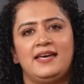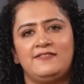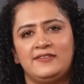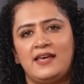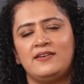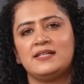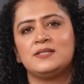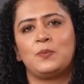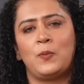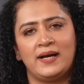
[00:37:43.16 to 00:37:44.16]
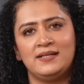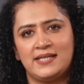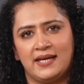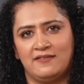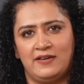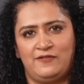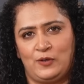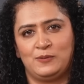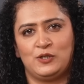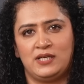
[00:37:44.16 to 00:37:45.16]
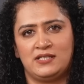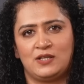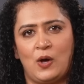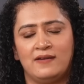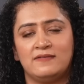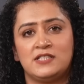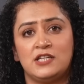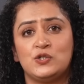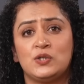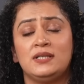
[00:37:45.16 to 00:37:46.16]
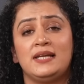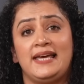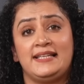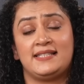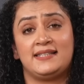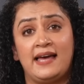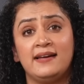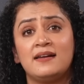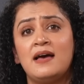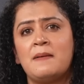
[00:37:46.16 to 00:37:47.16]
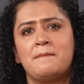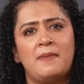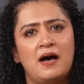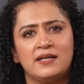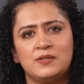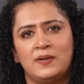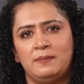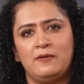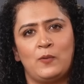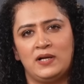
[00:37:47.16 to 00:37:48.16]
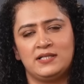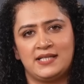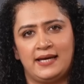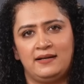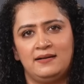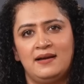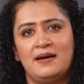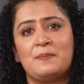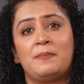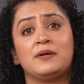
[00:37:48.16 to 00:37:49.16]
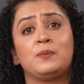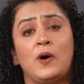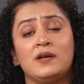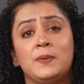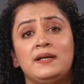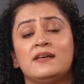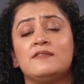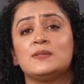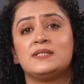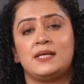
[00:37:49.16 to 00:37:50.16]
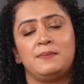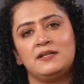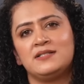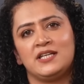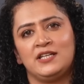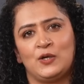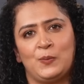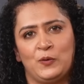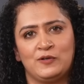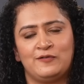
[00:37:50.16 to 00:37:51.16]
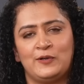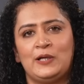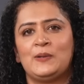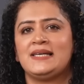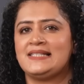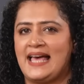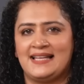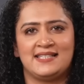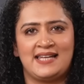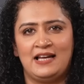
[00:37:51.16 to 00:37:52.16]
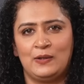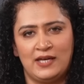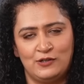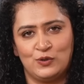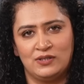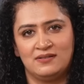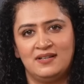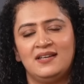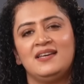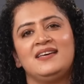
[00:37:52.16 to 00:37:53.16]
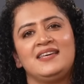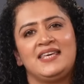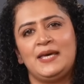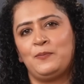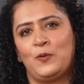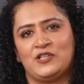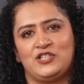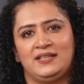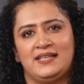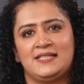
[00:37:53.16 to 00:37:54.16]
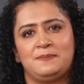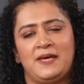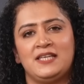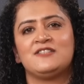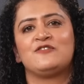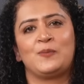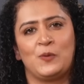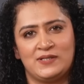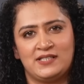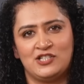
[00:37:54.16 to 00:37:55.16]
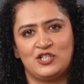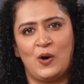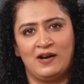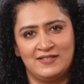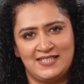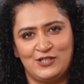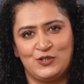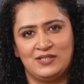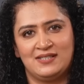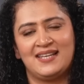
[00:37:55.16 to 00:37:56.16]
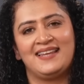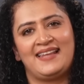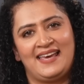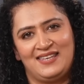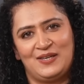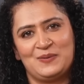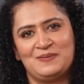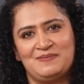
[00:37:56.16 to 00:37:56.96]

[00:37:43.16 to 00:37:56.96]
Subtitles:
If there is one takeaway from today's conversation, it's that market will be volatile, but what will give you stability in your portfolio is asset allocation. Keep watching this space for more such conversations. Thank you.